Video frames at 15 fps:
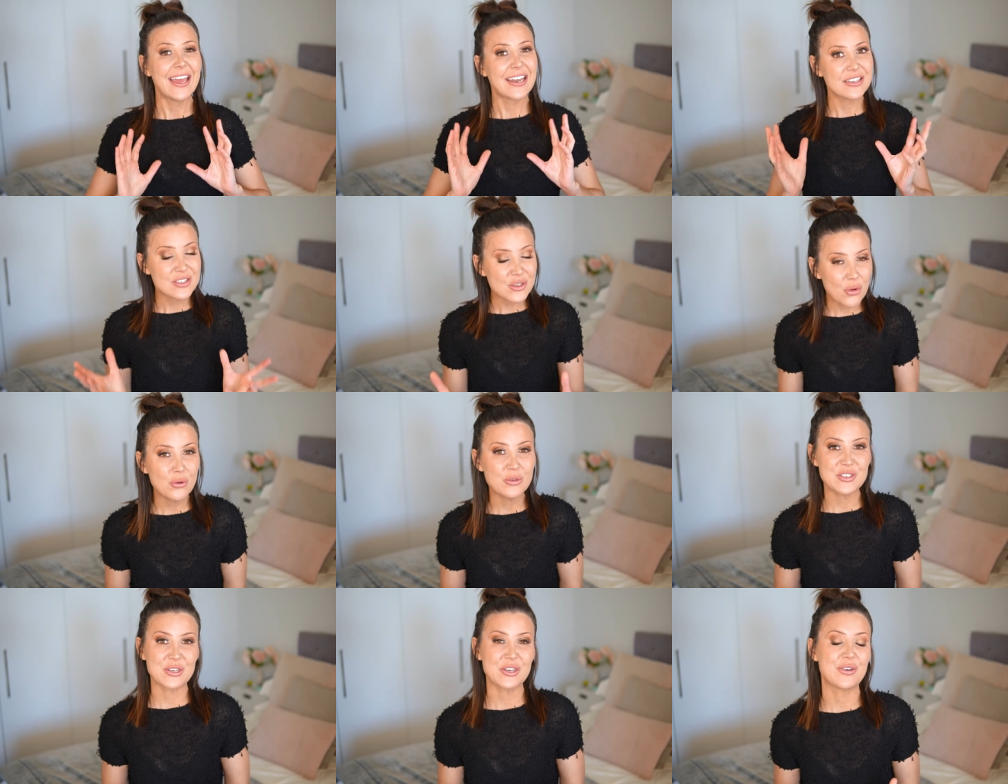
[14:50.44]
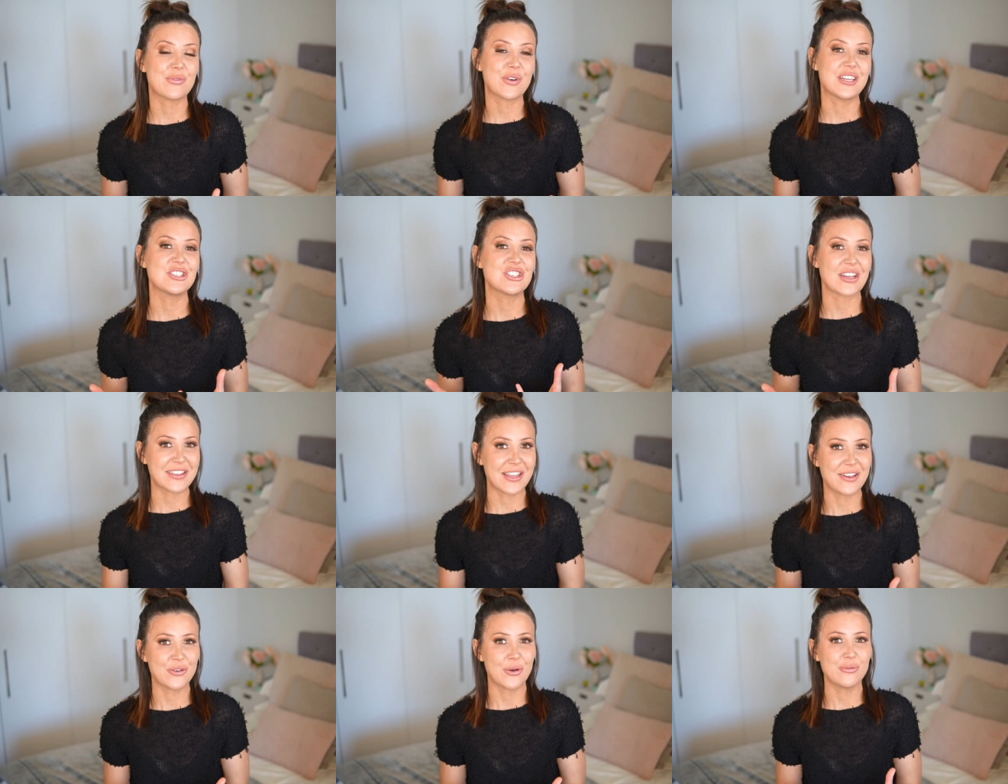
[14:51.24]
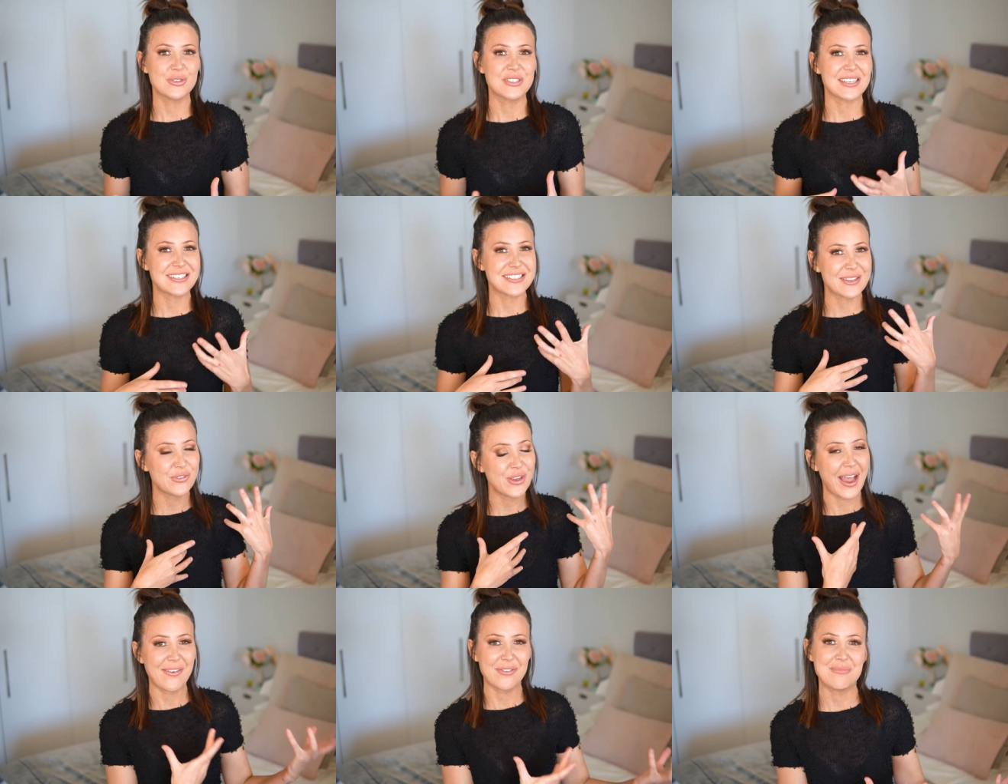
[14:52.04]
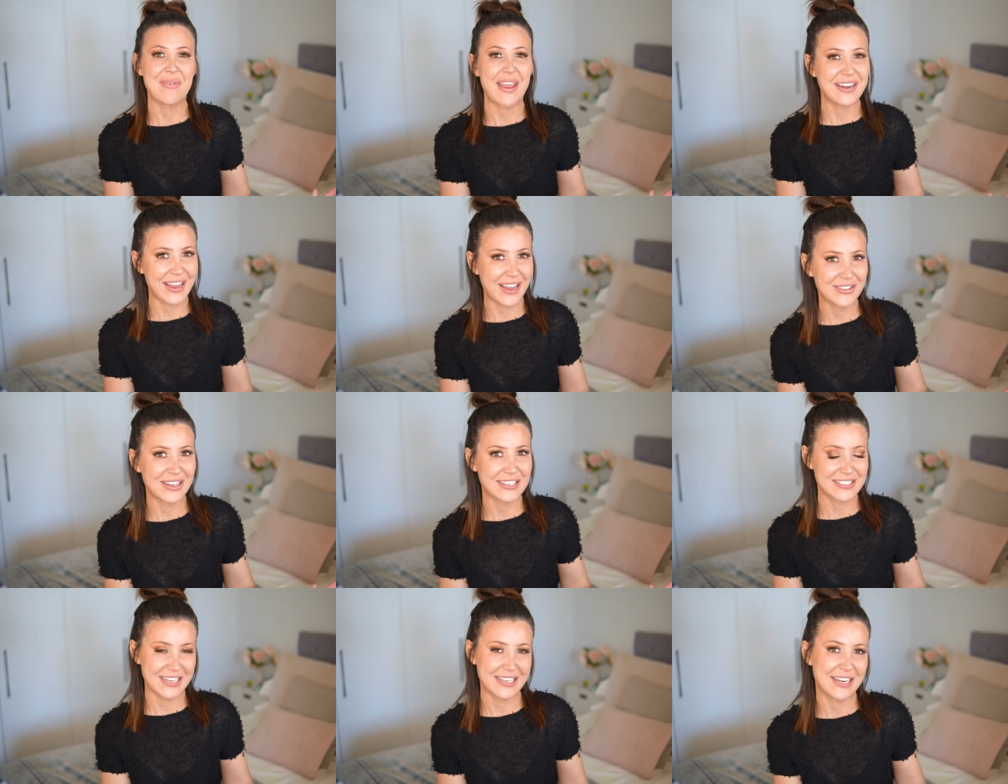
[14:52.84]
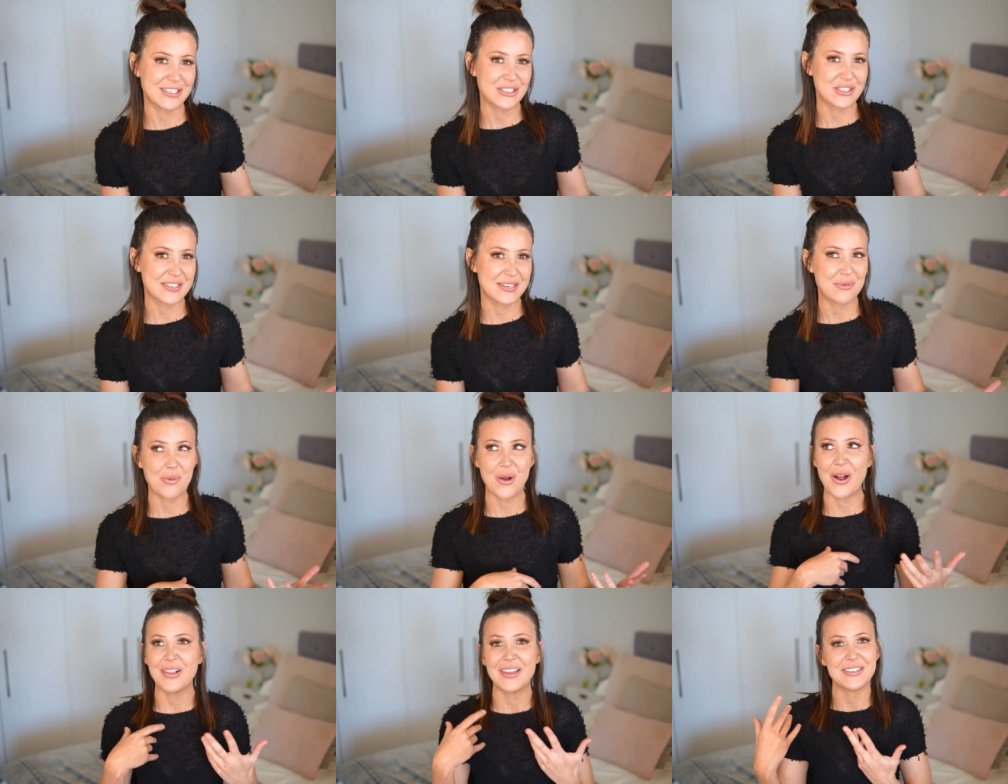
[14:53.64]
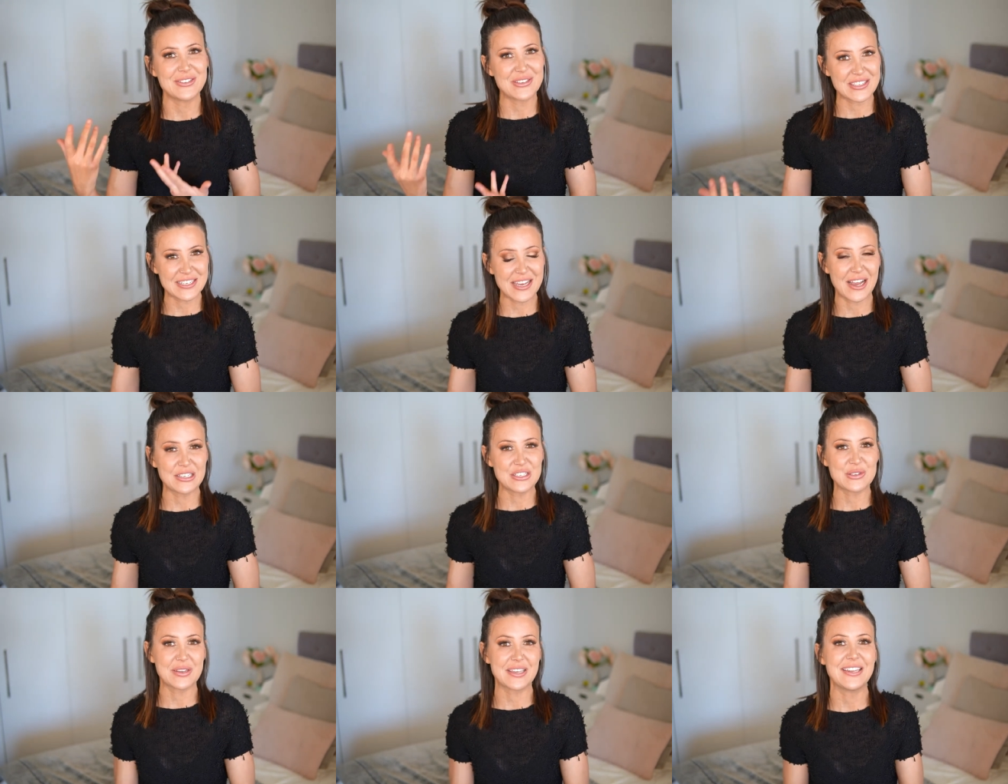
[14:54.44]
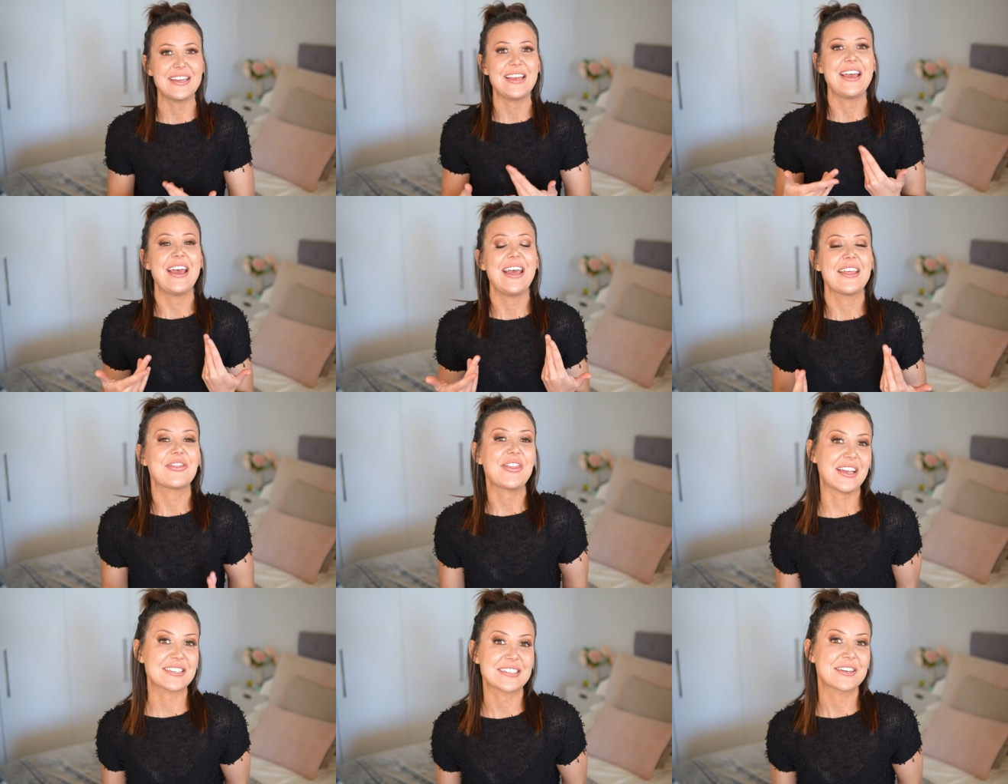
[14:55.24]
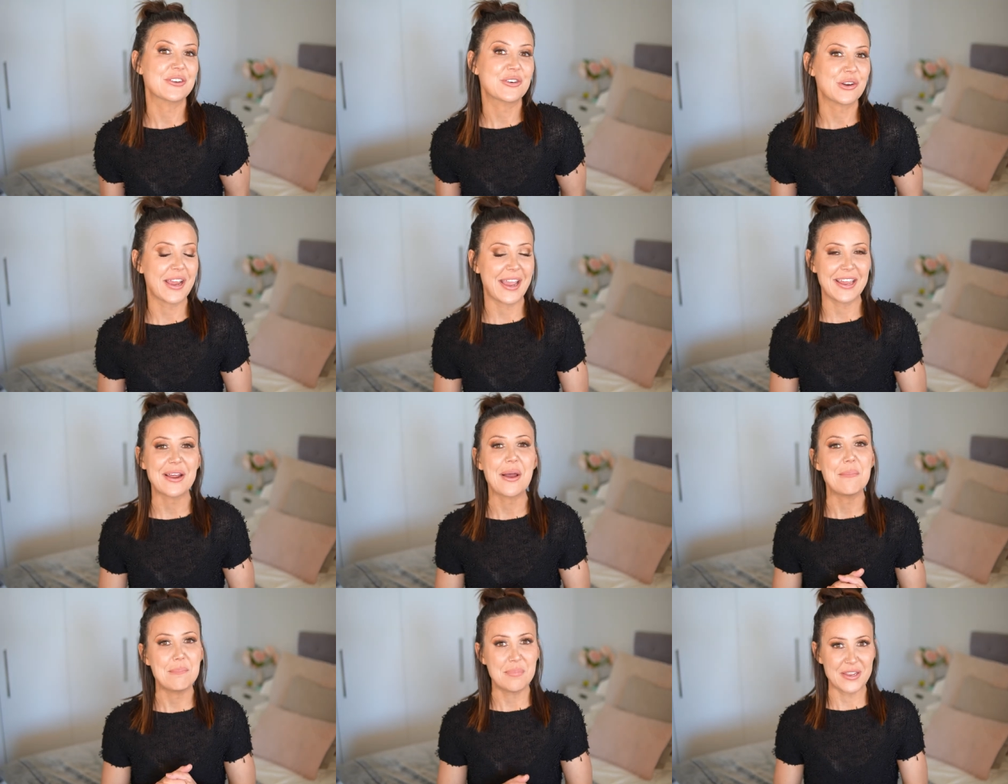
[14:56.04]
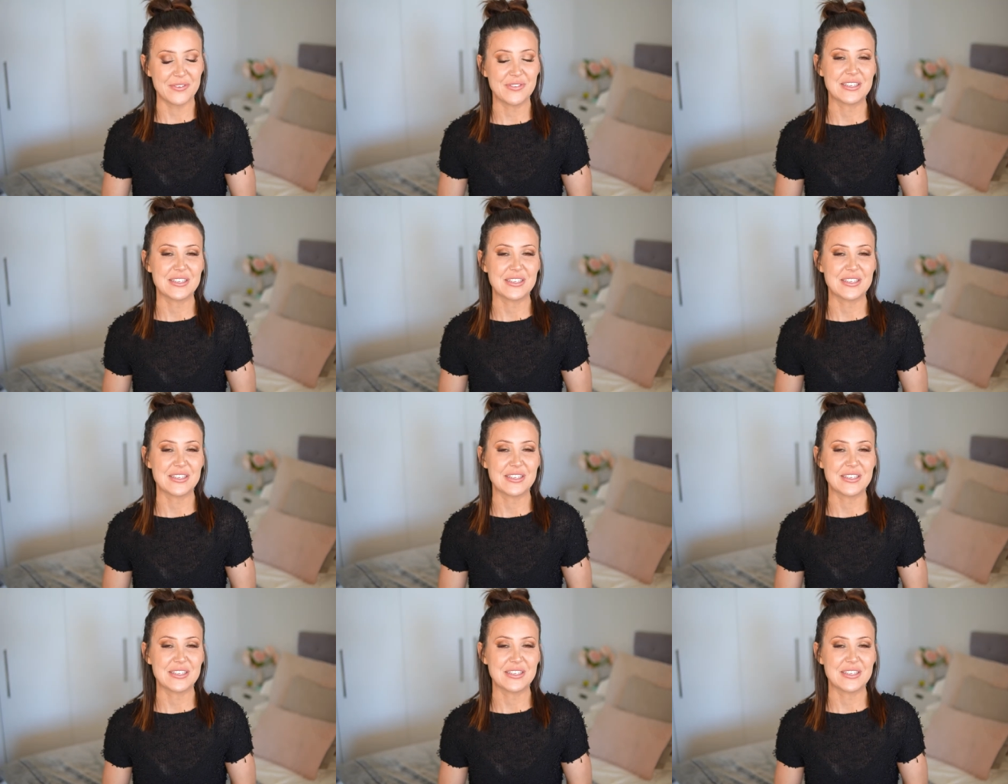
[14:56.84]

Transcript: And it's also going to reinject that novelty, because if you haven't made out like teenagers in a while and you start doing it, that's going to create a bit of